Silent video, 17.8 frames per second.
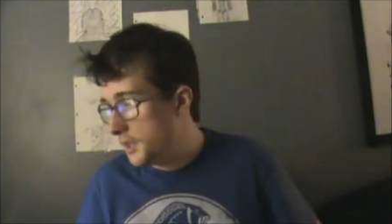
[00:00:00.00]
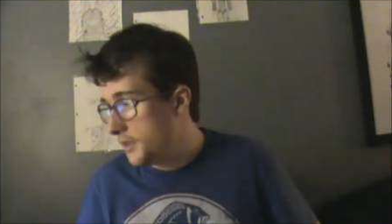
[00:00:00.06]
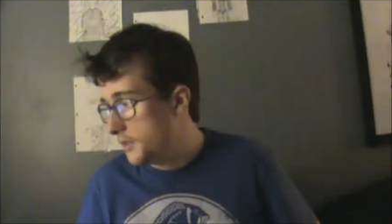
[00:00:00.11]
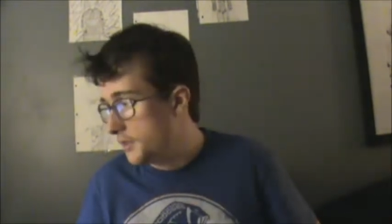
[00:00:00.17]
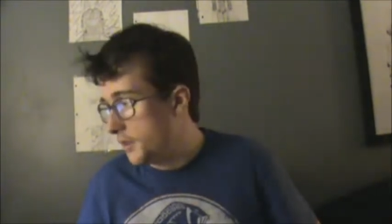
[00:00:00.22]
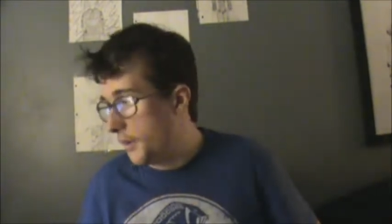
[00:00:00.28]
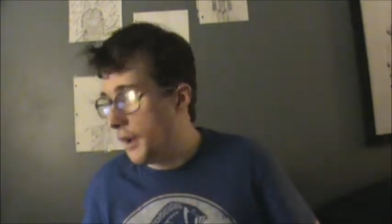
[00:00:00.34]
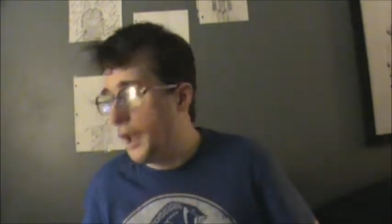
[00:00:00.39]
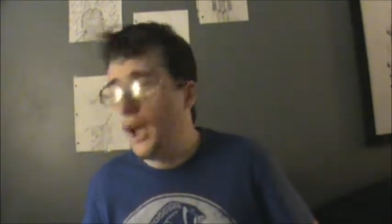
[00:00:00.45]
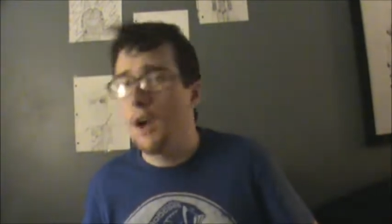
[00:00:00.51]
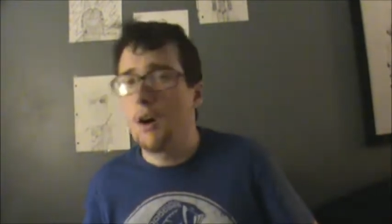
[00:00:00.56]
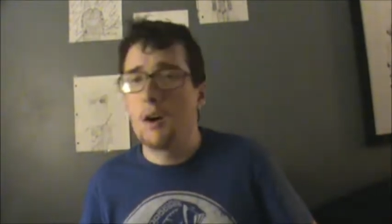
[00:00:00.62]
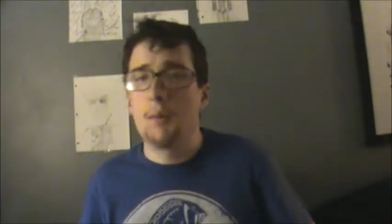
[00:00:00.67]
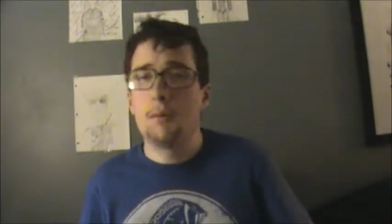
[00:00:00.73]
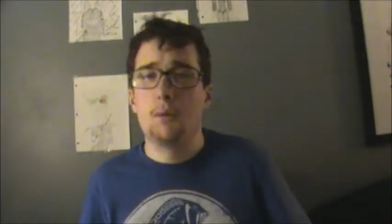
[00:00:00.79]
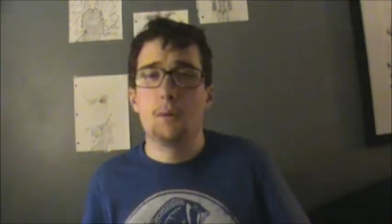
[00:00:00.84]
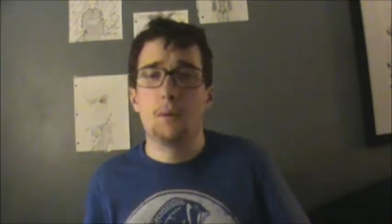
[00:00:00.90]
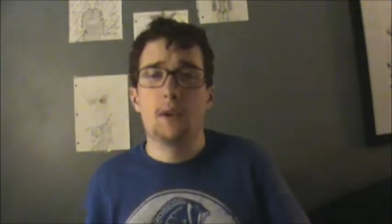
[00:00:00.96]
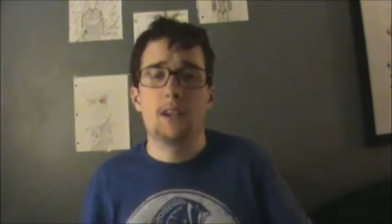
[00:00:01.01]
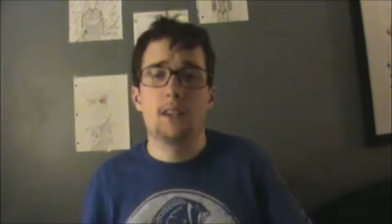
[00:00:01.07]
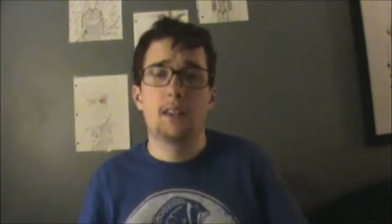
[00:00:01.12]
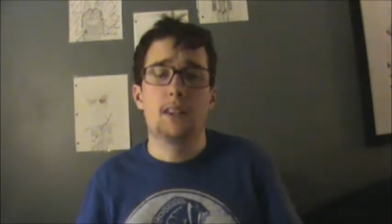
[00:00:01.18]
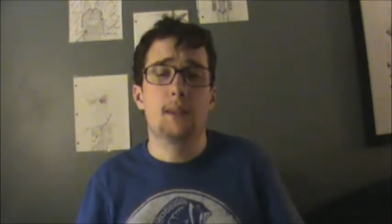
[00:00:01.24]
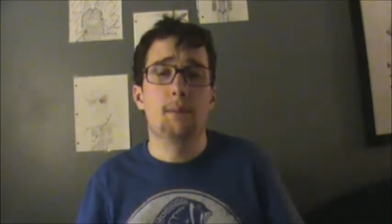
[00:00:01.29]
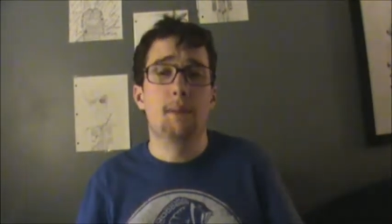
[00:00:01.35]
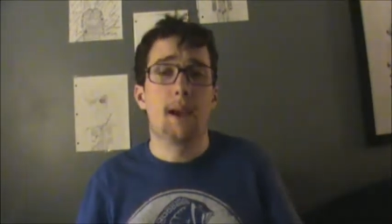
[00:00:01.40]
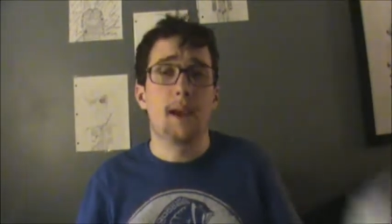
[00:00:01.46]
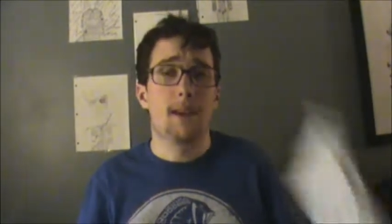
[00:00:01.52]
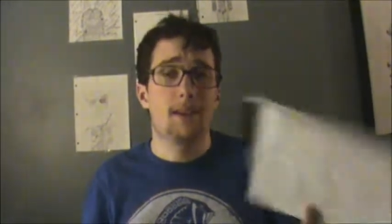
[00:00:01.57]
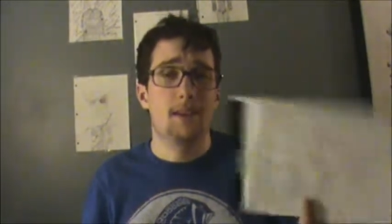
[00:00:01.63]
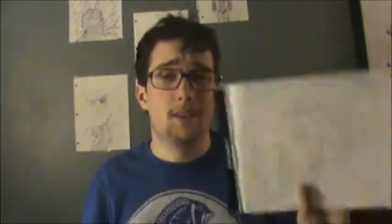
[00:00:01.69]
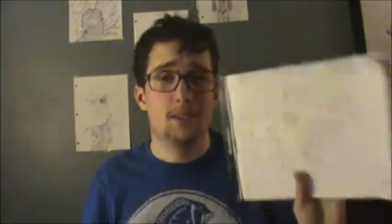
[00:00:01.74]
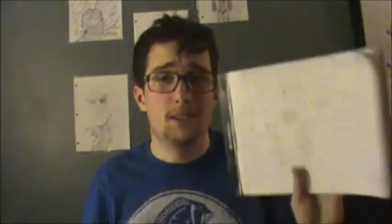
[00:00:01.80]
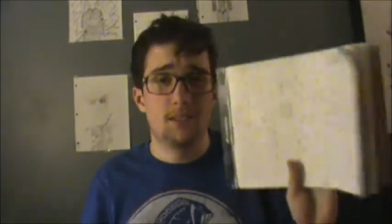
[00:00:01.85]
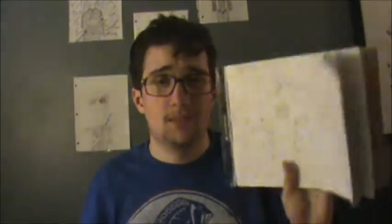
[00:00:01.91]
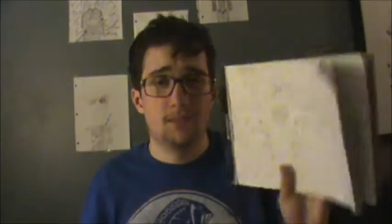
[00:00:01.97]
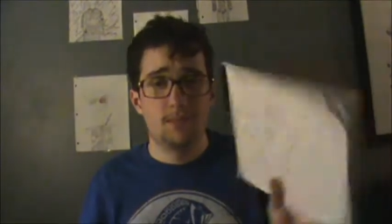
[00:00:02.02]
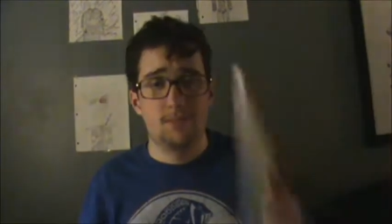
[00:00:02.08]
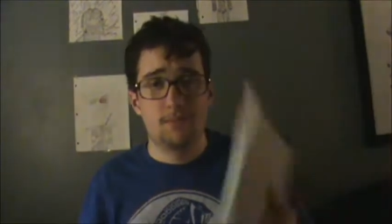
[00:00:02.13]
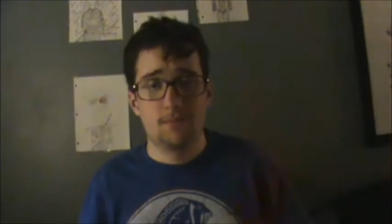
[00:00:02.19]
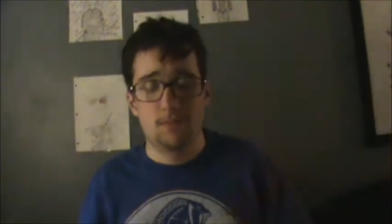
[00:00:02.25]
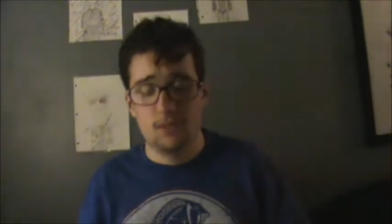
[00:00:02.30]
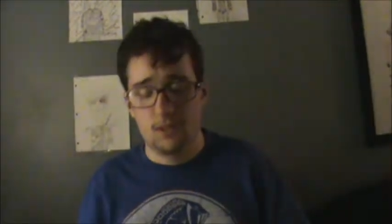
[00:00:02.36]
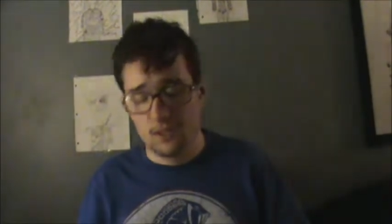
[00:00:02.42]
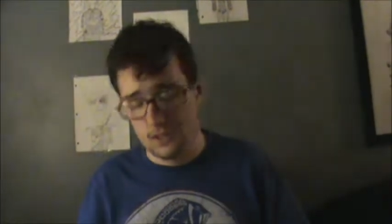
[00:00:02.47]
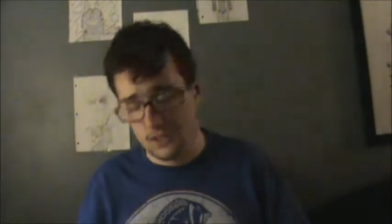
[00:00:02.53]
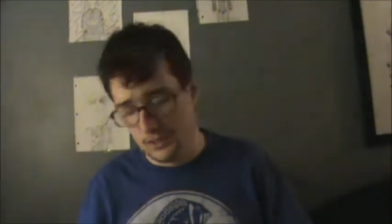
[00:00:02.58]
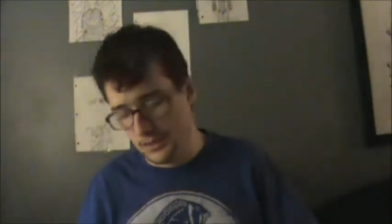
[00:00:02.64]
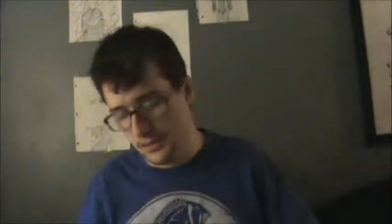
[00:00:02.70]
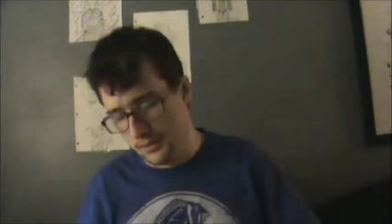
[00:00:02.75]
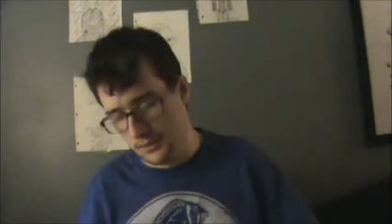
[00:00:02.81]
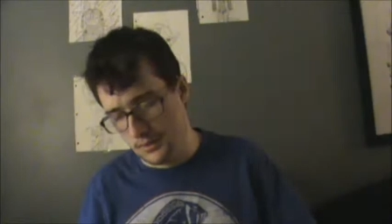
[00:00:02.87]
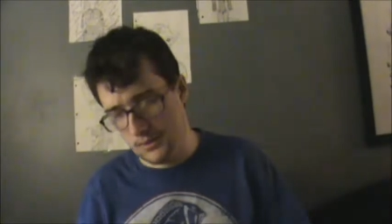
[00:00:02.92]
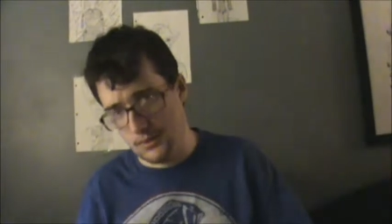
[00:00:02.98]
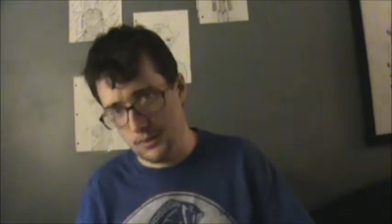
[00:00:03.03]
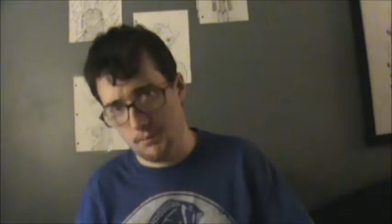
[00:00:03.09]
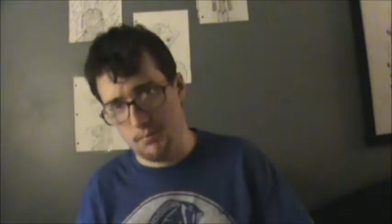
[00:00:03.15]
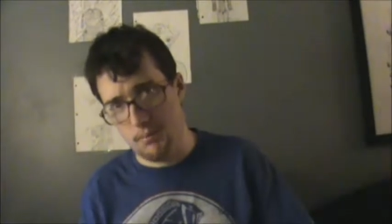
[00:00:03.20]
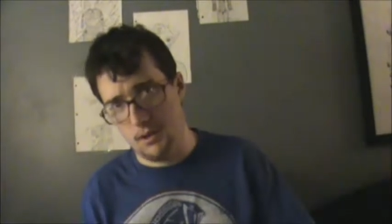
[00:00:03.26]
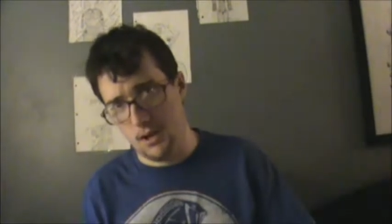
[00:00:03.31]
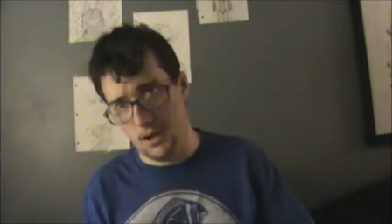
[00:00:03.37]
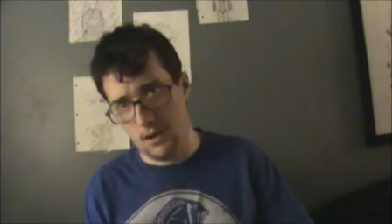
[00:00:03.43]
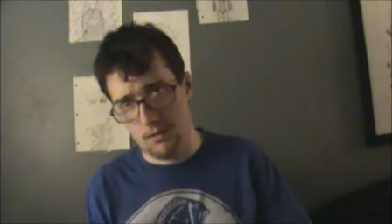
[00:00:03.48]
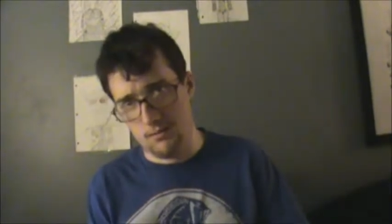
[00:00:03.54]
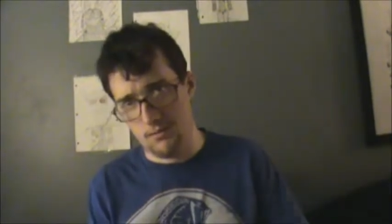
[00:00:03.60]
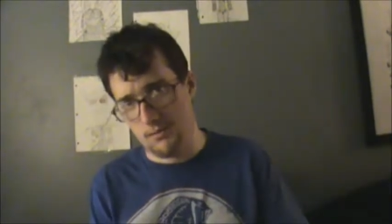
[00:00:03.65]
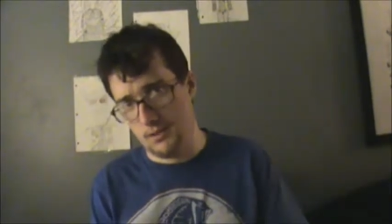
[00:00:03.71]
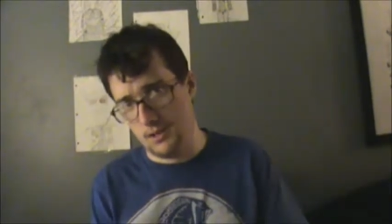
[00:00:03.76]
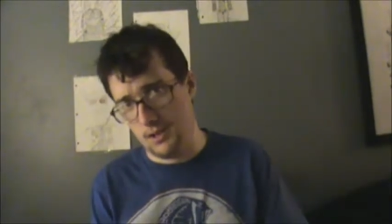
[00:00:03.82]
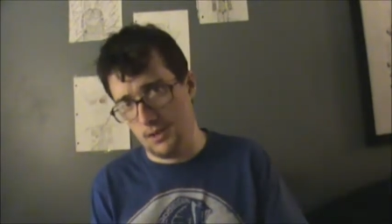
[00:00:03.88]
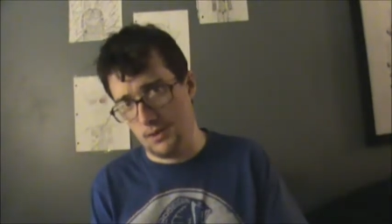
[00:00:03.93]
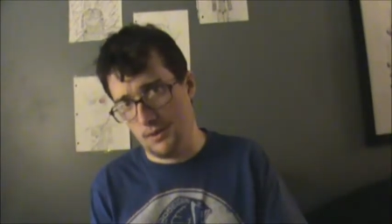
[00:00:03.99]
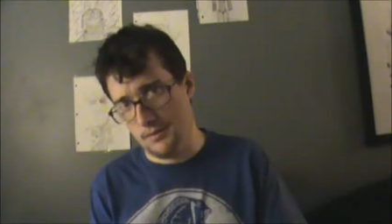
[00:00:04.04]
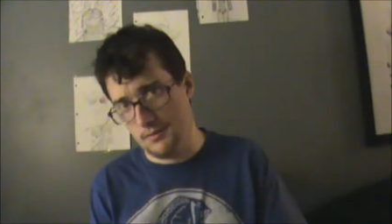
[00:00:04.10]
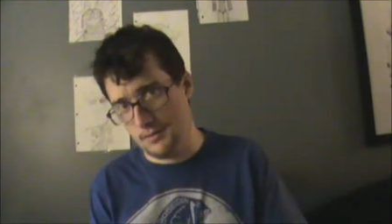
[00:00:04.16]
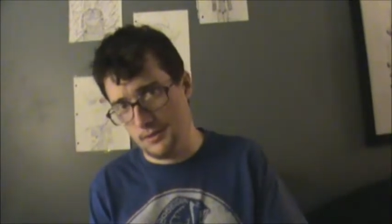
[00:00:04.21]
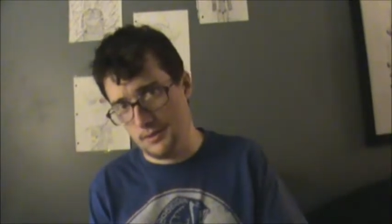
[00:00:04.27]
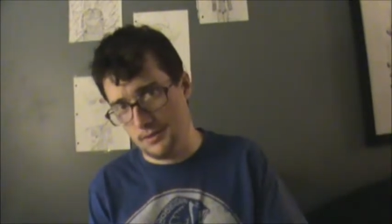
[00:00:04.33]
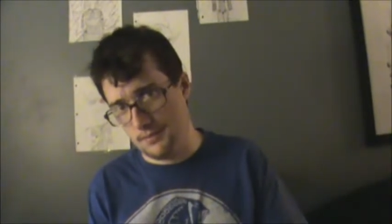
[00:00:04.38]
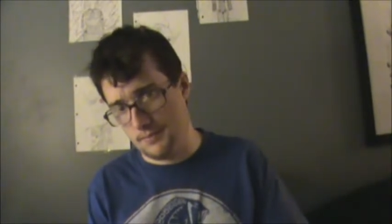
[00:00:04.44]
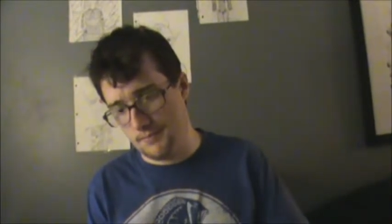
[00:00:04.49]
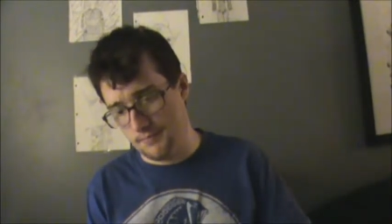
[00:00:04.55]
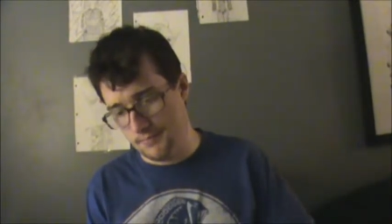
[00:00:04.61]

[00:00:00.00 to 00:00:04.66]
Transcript: So now I'm doing the Mega Dungeon. Which this is about, oh, I just